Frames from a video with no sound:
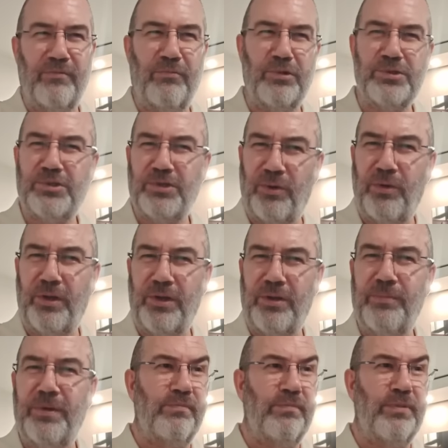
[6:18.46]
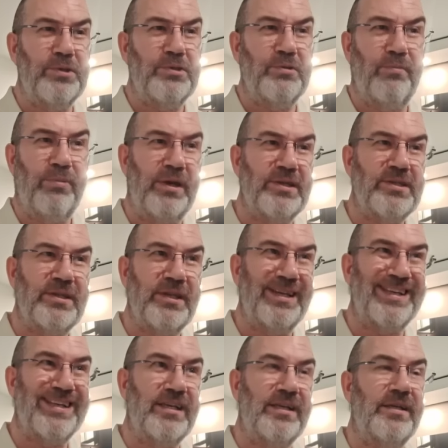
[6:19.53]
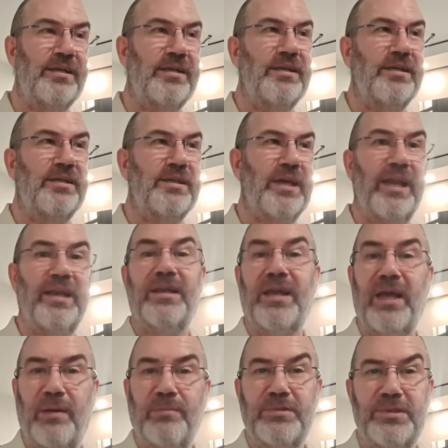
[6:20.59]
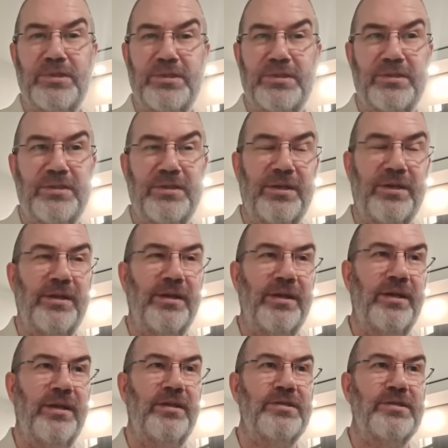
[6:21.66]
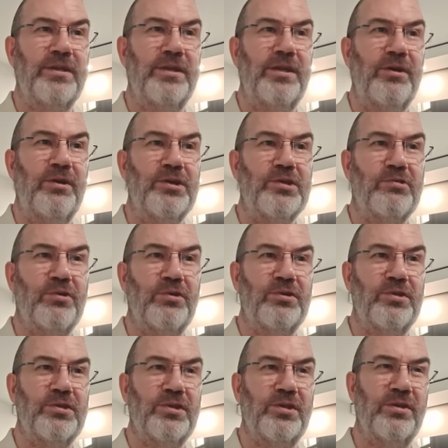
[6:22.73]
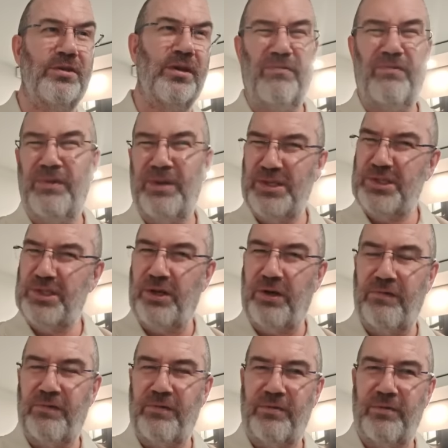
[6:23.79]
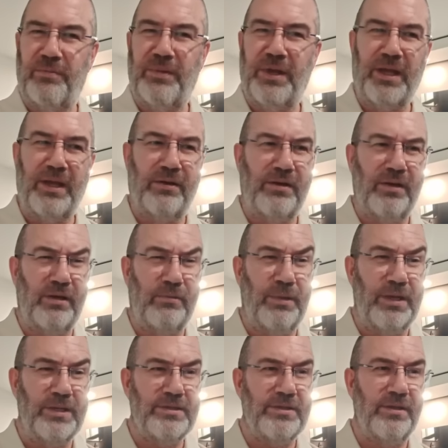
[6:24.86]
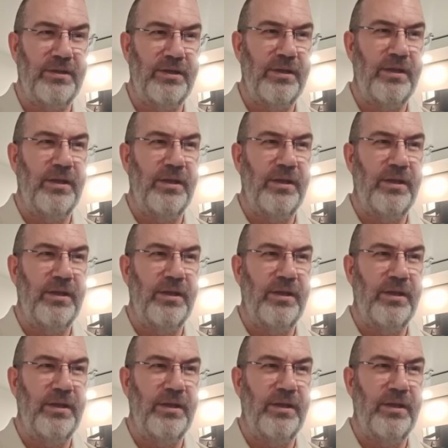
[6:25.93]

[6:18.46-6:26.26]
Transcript: Rust-Oleum, put some plastic end caps into the Unistrut just to finish it off and make it look a little better.